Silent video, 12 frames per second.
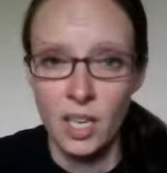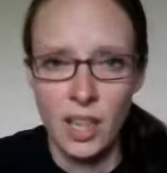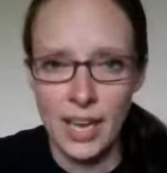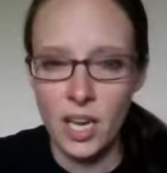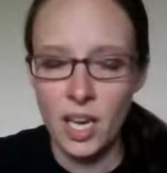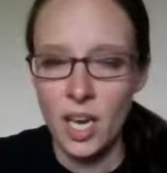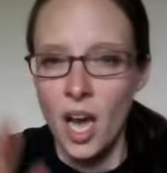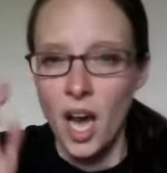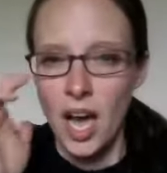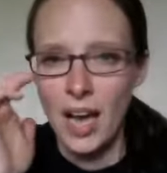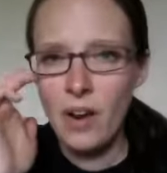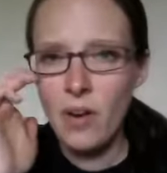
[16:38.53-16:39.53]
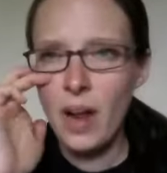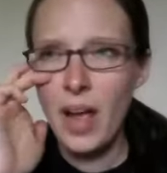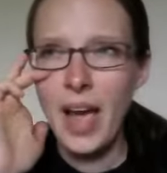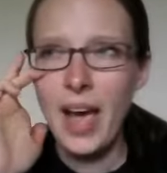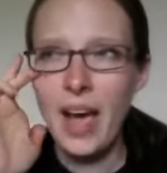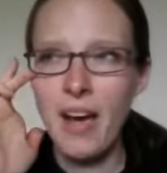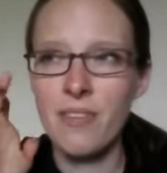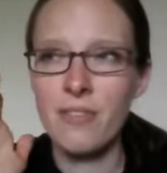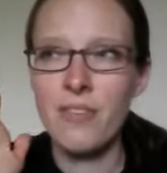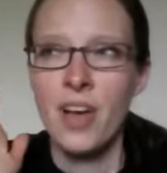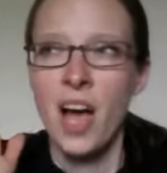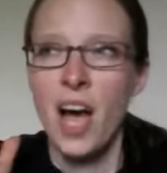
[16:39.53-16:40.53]
Like, I
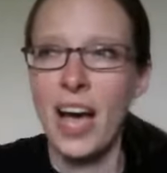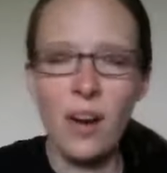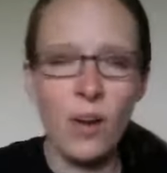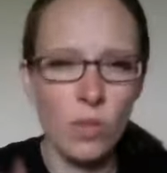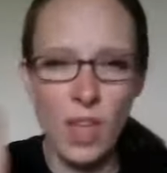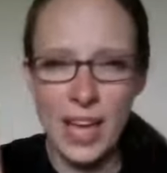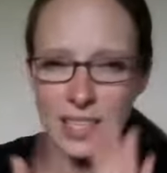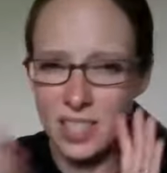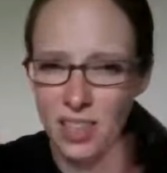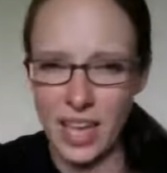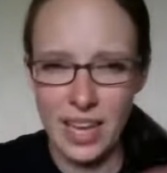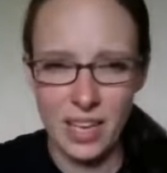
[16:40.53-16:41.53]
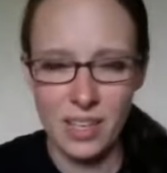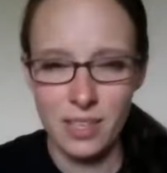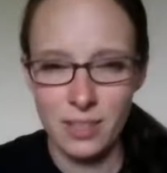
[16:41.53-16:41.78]
don't like to like